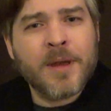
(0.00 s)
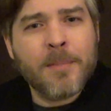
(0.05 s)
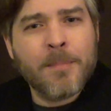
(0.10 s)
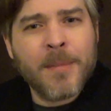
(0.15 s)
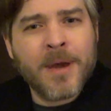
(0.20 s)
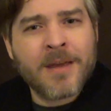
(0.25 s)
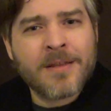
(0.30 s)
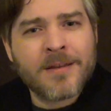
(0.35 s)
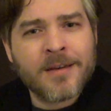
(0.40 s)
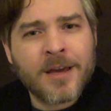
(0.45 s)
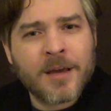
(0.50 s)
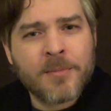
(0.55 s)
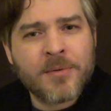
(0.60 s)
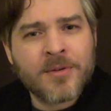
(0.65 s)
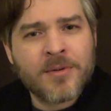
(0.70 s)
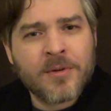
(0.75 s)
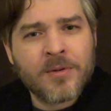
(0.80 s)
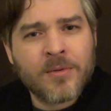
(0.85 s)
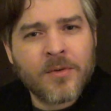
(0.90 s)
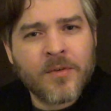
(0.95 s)
amazing
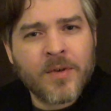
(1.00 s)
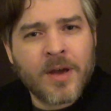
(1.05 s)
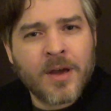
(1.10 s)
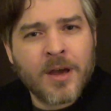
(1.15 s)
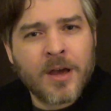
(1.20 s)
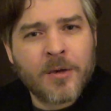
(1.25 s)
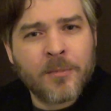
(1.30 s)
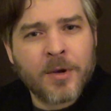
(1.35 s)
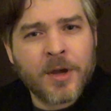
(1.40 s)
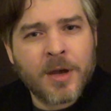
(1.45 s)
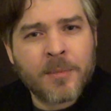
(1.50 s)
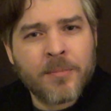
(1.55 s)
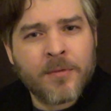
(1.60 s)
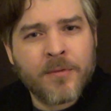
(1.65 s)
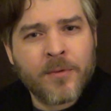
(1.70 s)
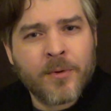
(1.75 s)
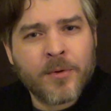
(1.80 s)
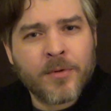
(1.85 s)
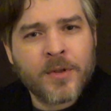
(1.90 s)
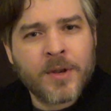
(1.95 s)
episodes we've got coming up
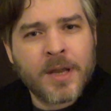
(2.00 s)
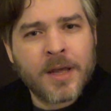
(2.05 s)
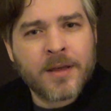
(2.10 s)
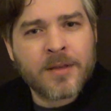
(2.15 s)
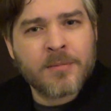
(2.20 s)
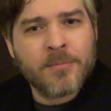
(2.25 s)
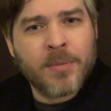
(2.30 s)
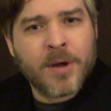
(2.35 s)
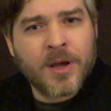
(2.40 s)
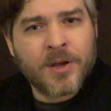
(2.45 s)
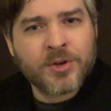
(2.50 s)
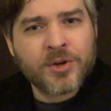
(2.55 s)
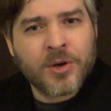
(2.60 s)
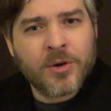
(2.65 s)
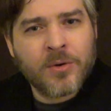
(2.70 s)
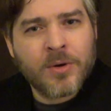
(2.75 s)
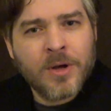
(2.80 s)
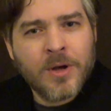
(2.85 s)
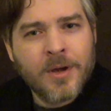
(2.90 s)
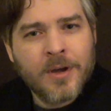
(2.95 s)
before the next
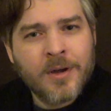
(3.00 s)
Basho.